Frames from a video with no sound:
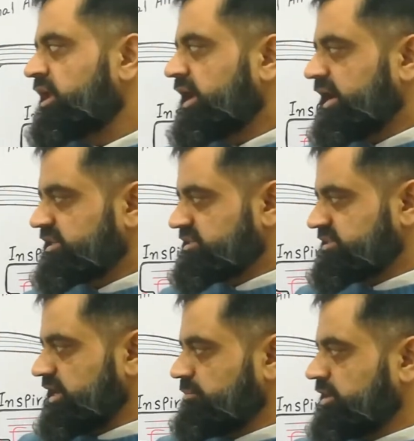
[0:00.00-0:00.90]
at the
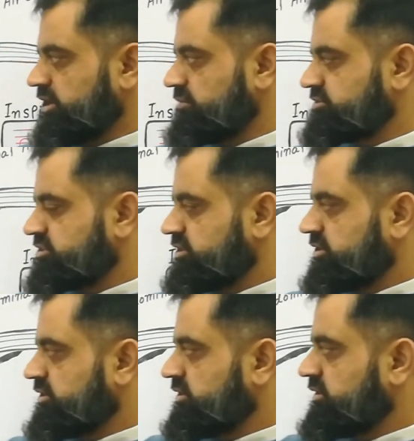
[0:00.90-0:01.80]
same times
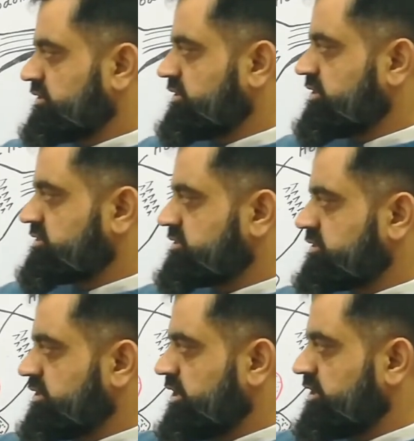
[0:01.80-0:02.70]
this
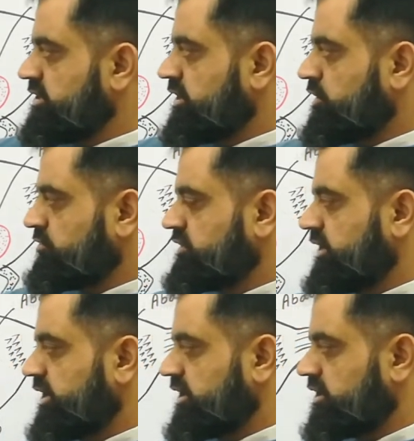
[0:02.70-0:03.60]
area of the
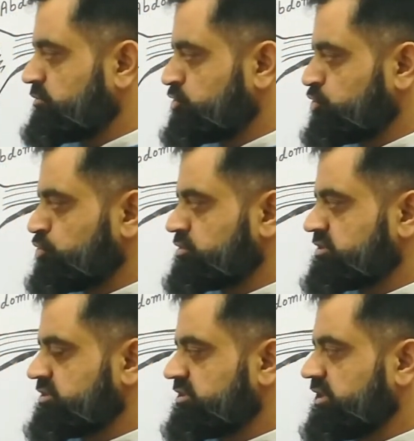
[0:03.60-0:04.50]
diagram shows
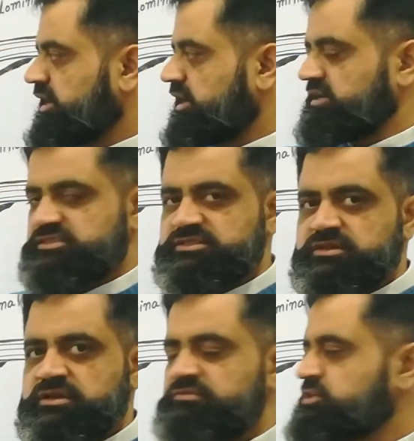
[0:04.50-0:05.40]
the lungs
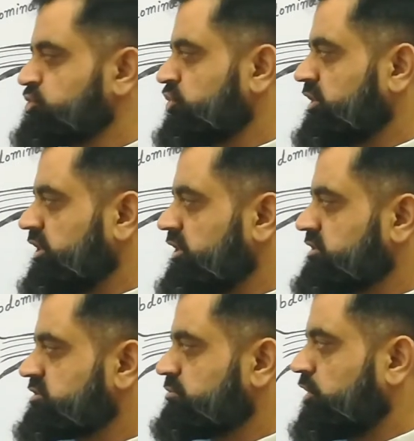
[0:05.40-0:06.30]
which contain
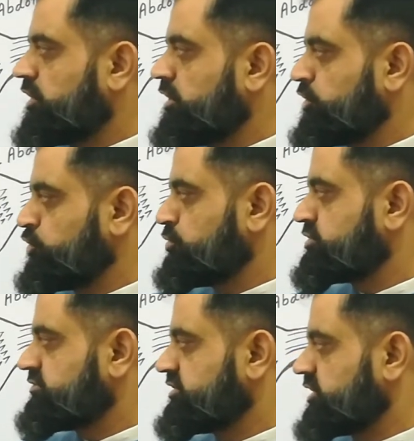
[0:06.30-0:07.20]
small
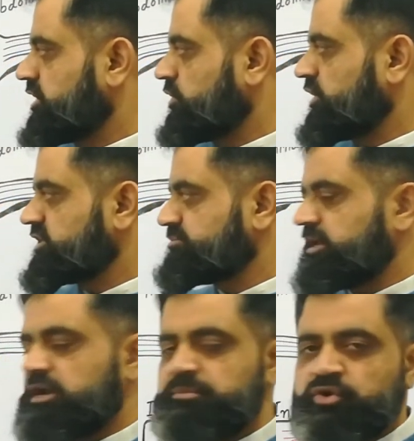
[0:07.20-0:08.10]
tubes which are known as
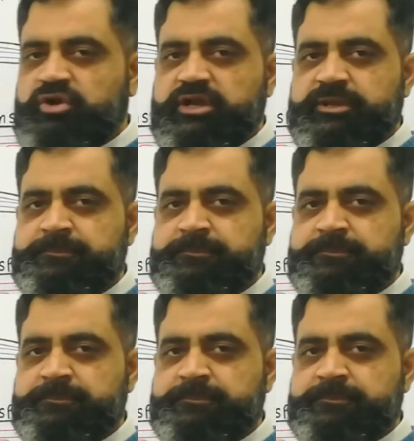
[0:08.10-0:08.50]
parabronchi